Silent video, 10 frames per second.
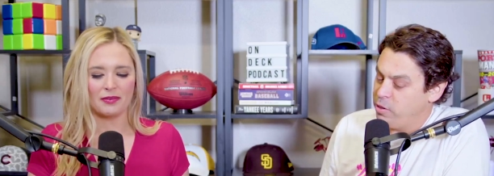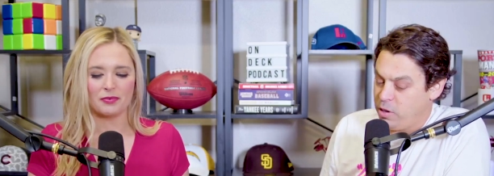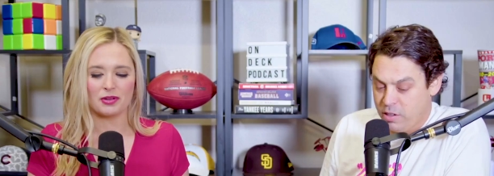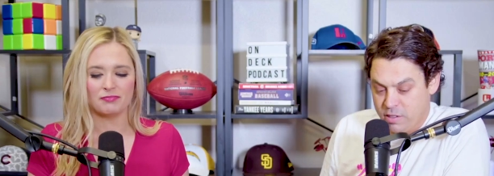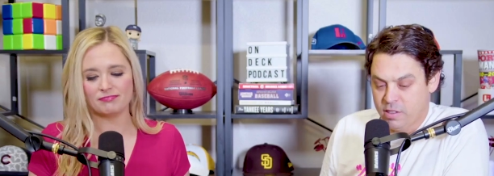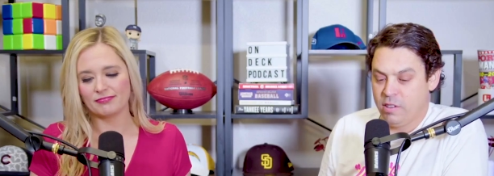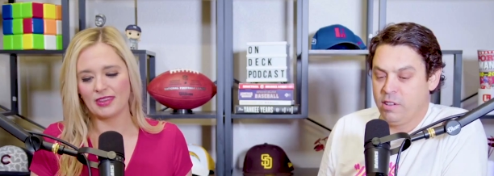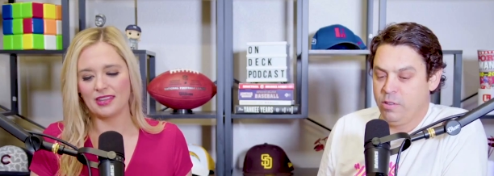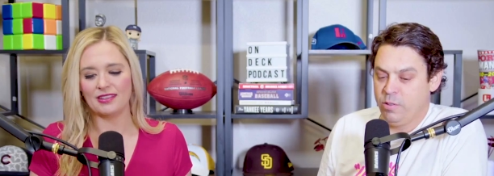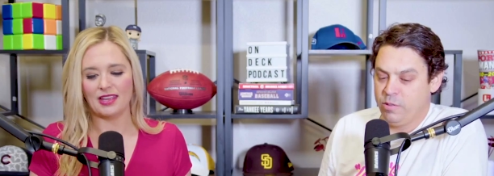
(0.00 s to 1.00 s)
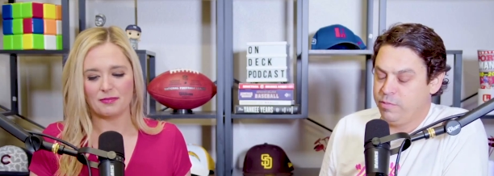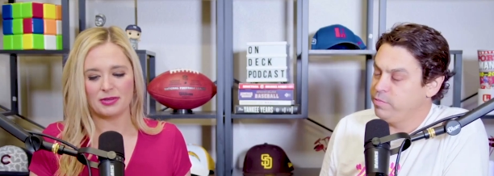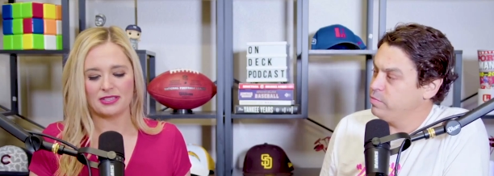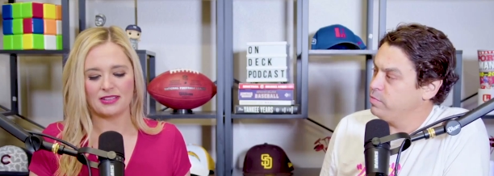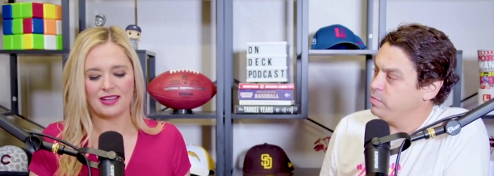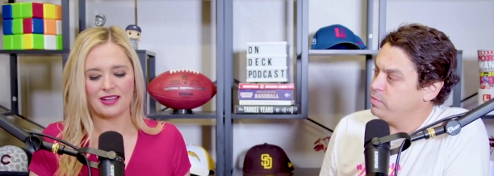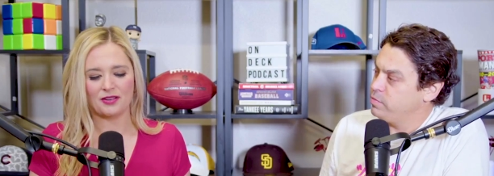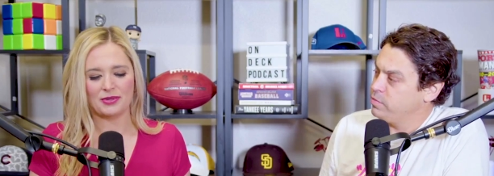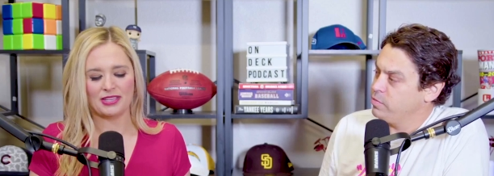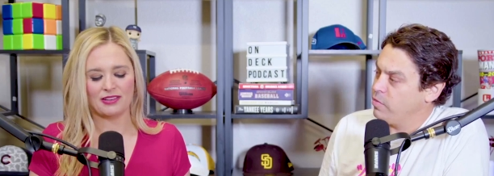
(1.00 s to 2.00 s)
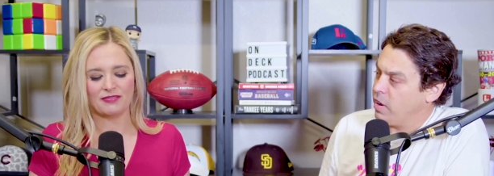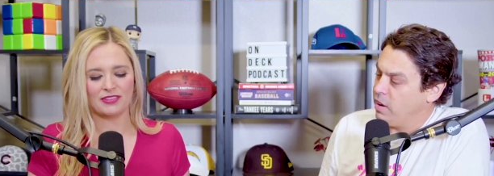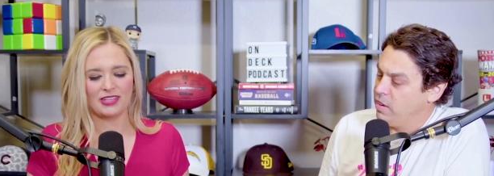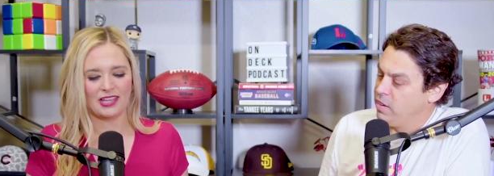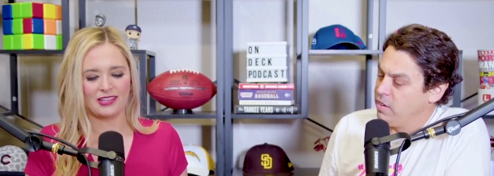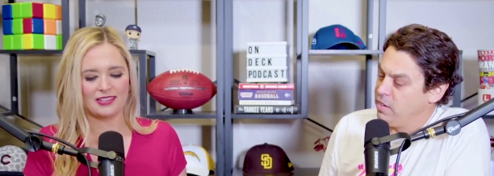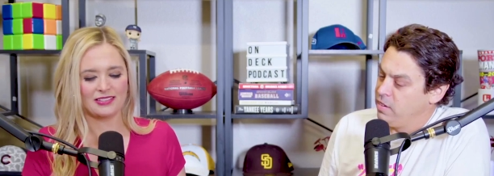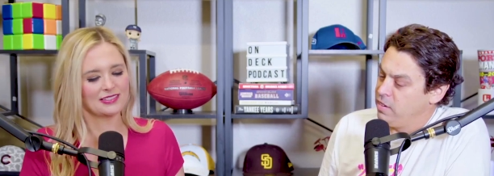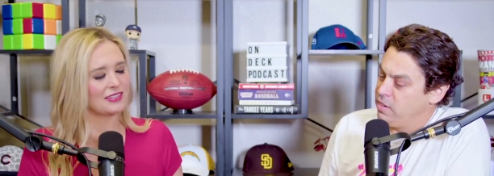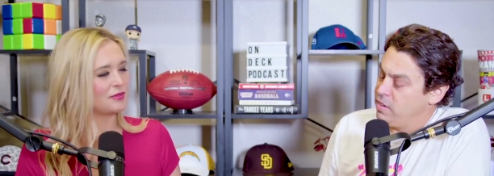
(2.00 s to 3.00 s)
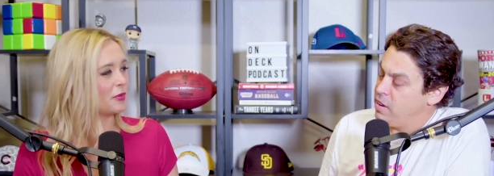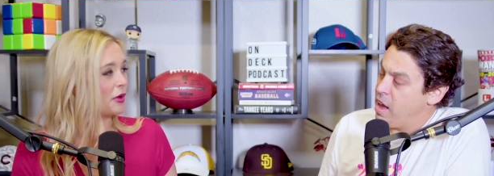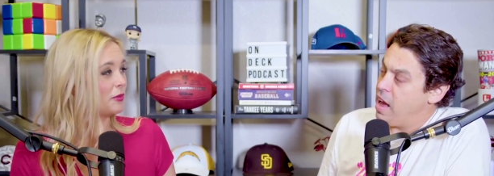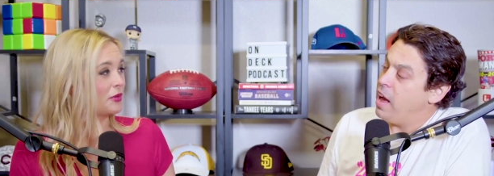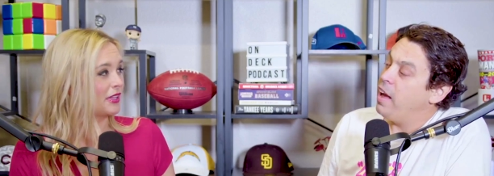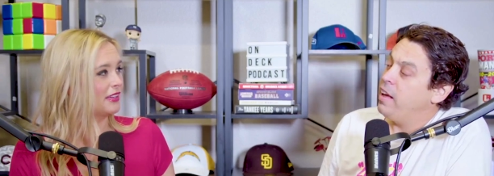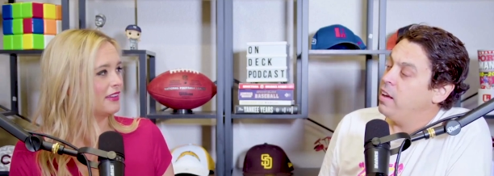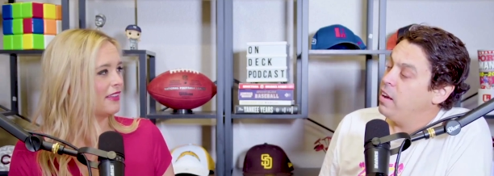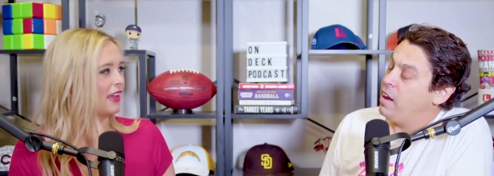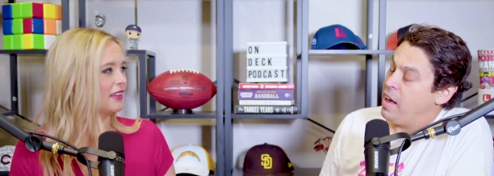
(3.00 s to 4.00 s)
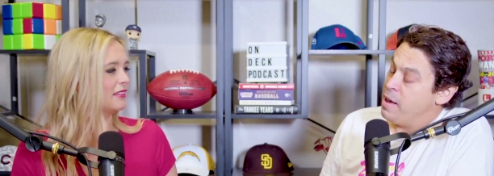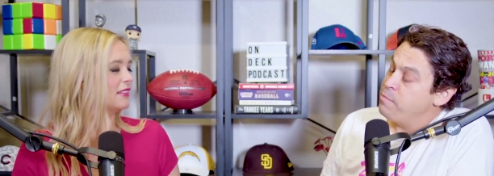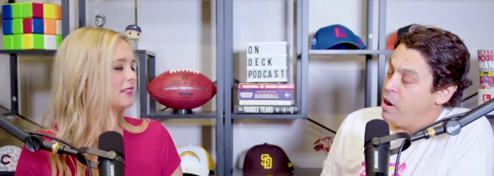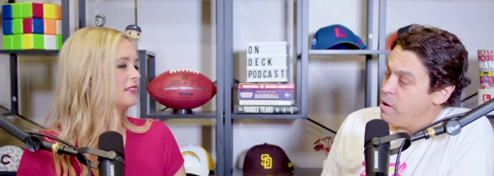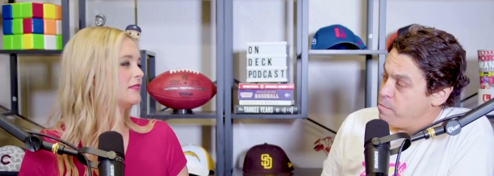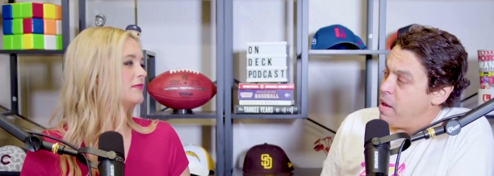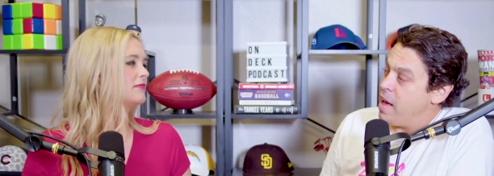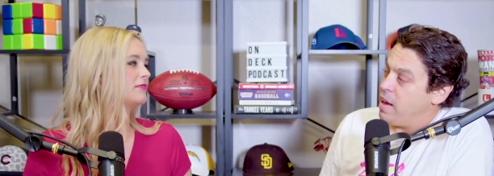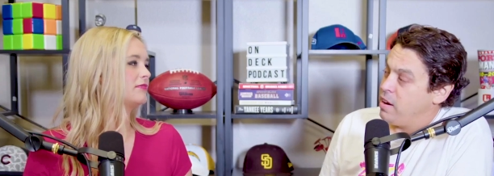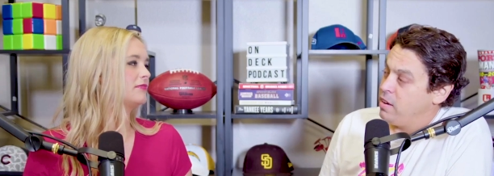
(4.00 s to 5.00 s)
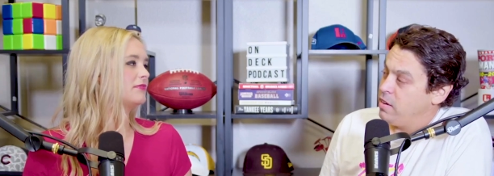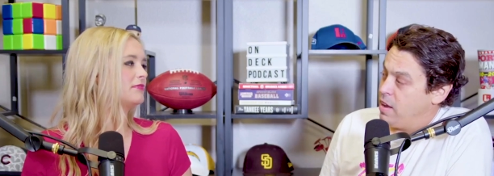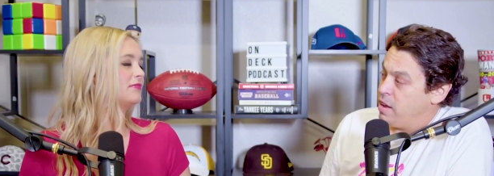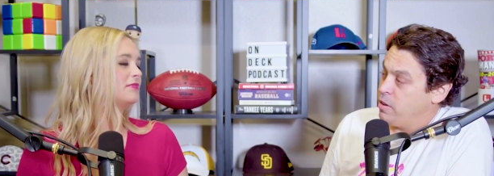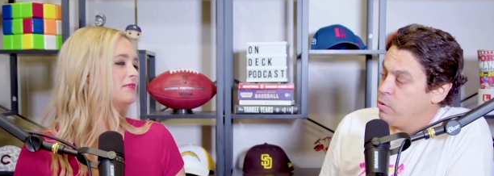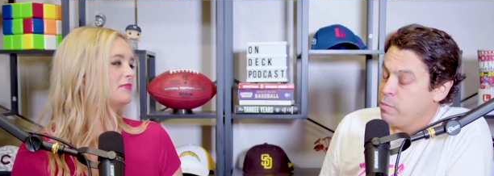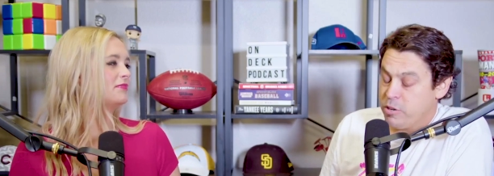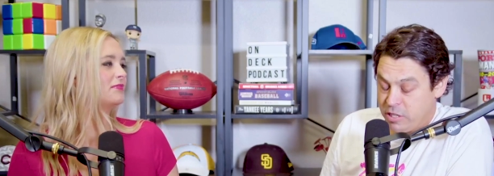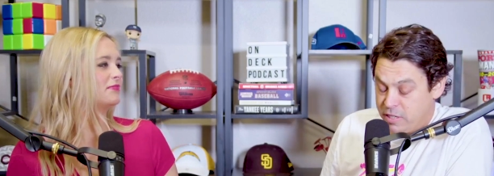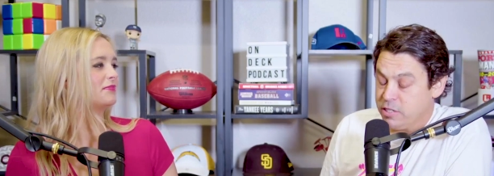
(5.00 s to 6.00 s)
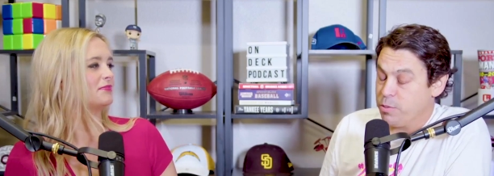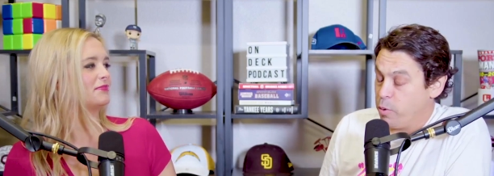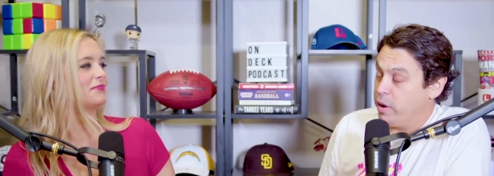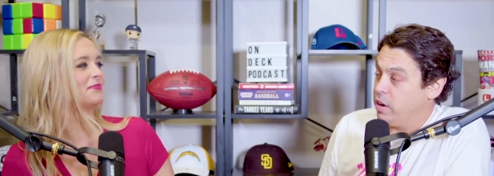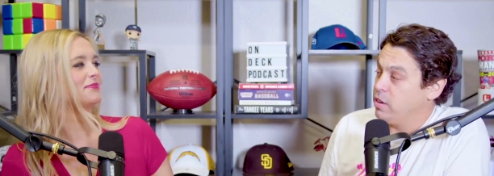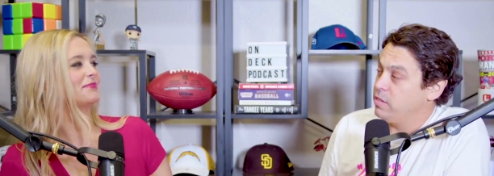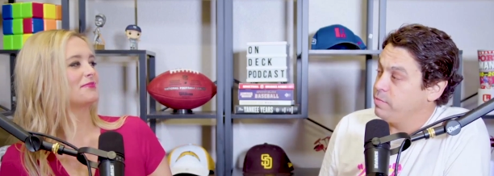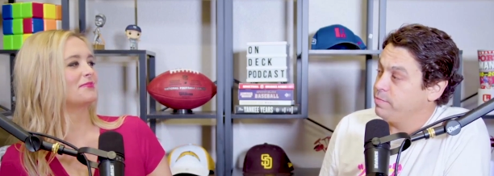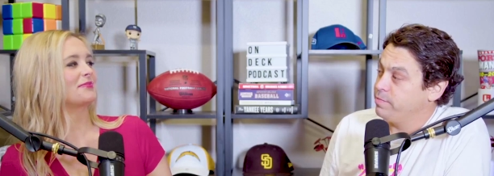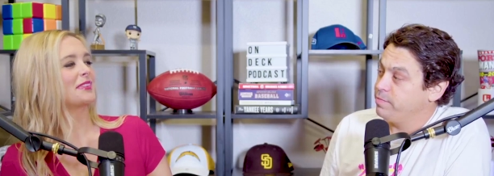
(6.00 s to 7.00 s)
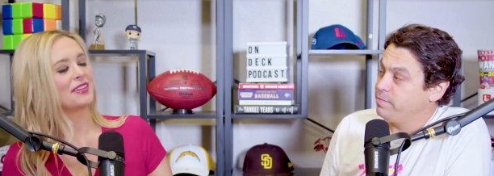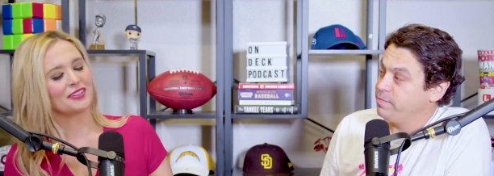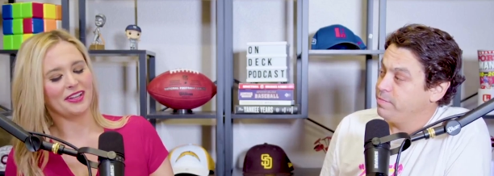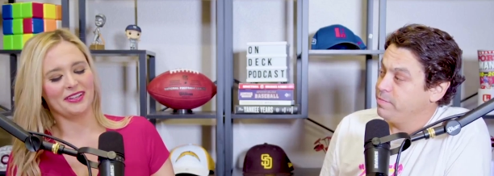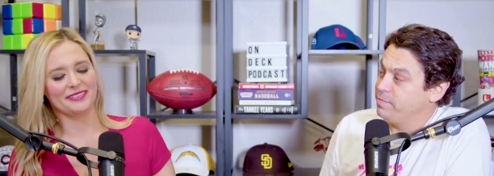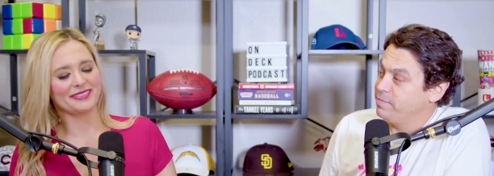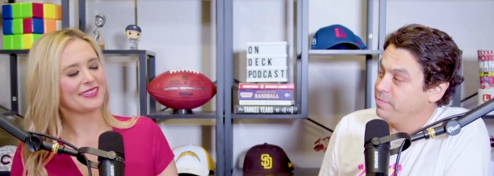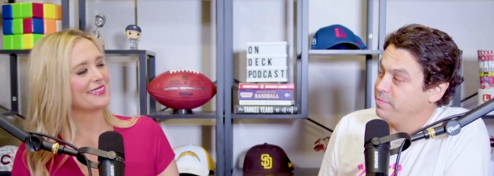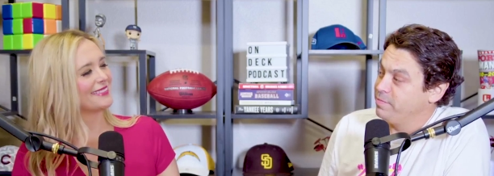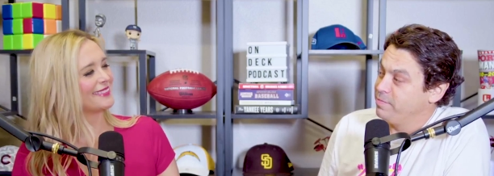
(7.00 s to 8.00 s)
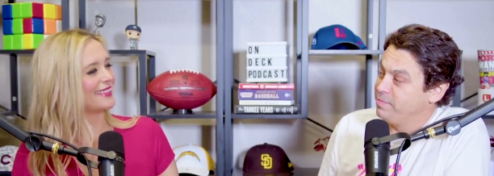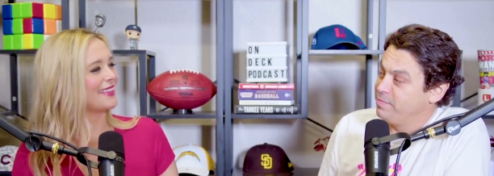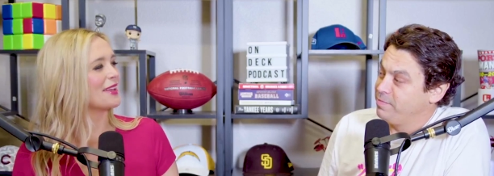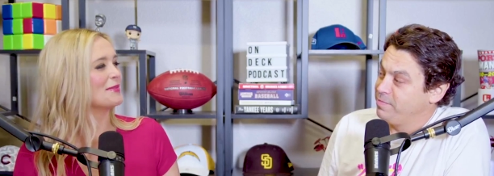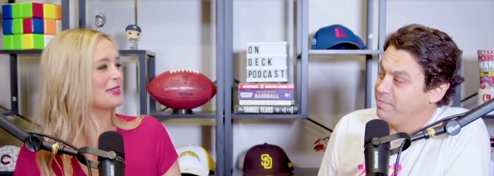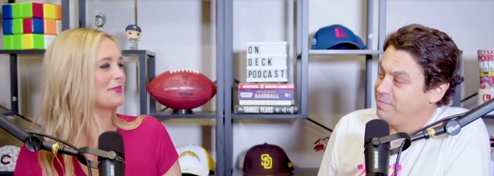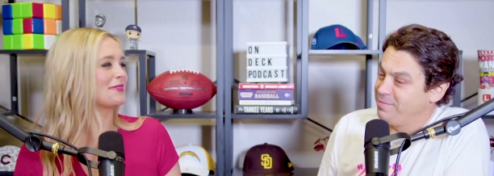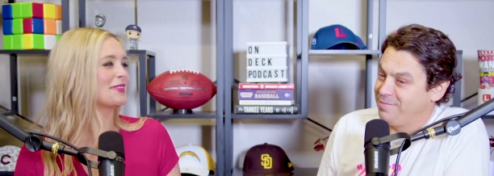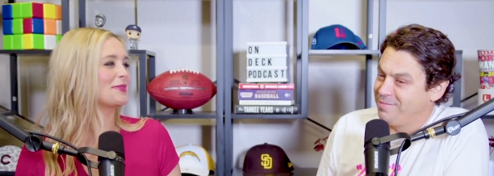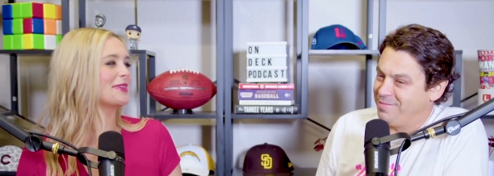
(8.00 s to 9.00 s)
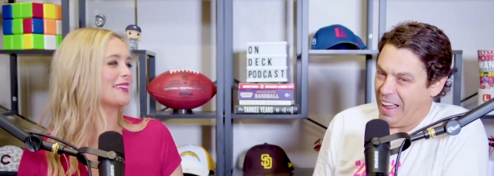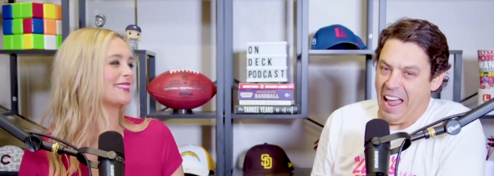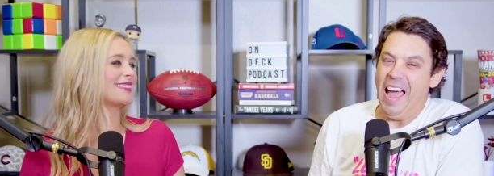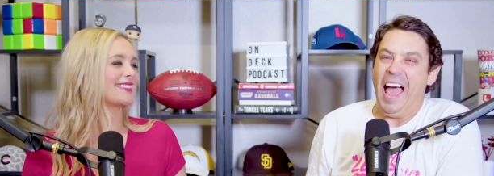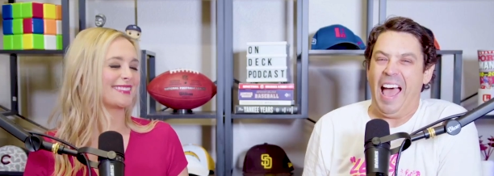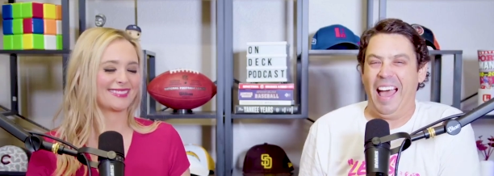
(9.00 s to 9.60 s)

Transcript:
Speaker 1: well, yeah, big uh, weekend for the Yankees as well. We'll get hey, into that.
Speaker 2: I'm not mad at you. I'm just disappointed.
Speaker 1: All right. That makes me feel worse. That's